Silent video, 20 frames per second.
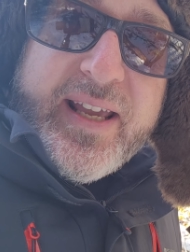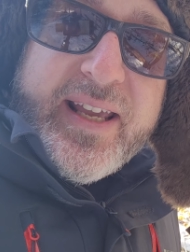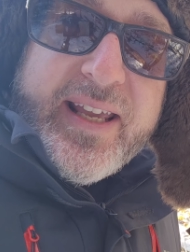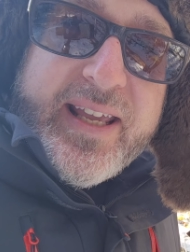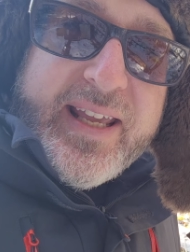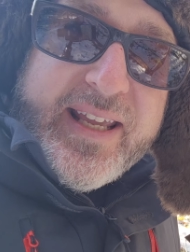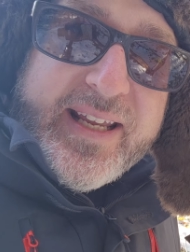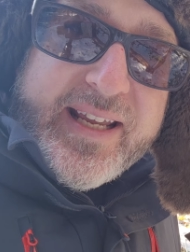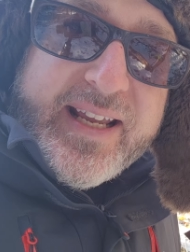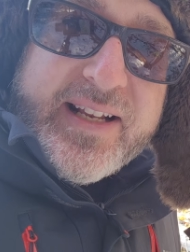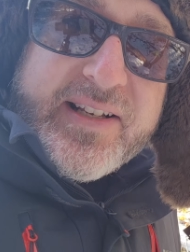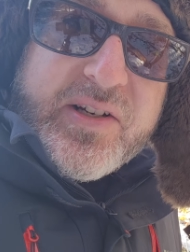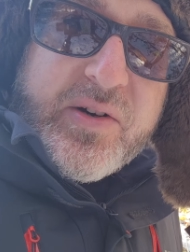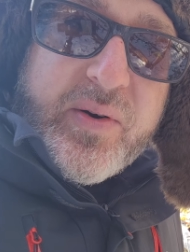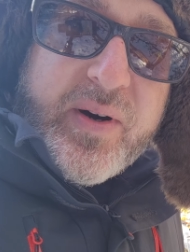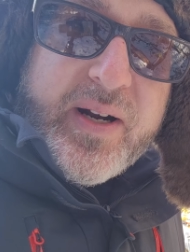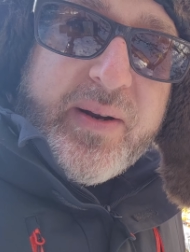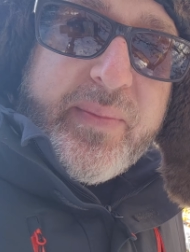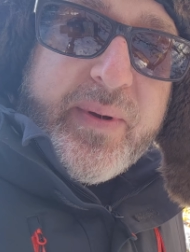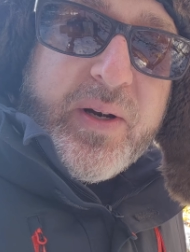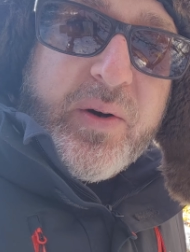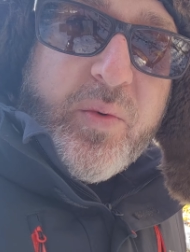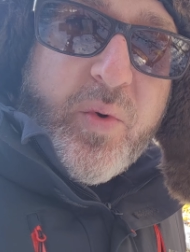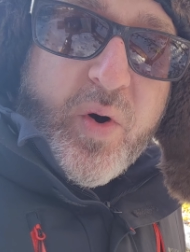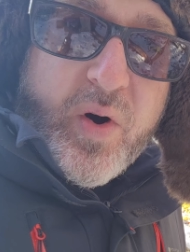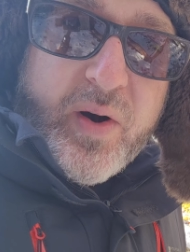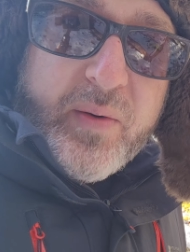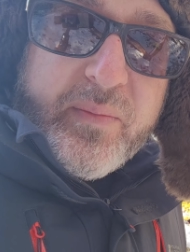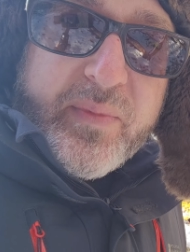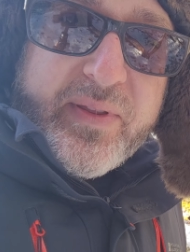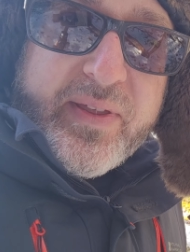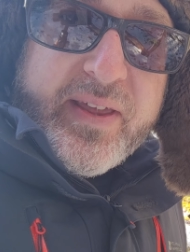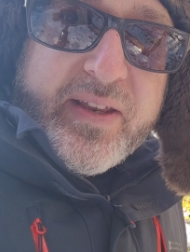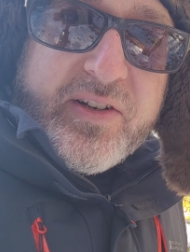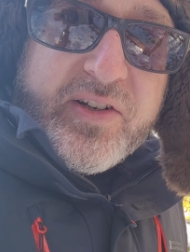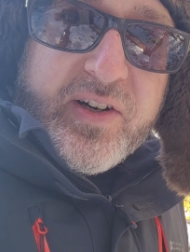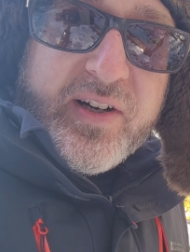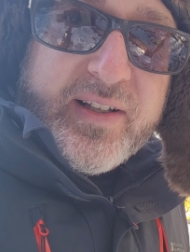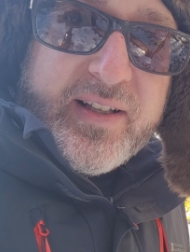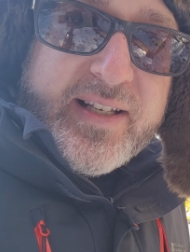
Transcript: it gets quite a bit of warmth during the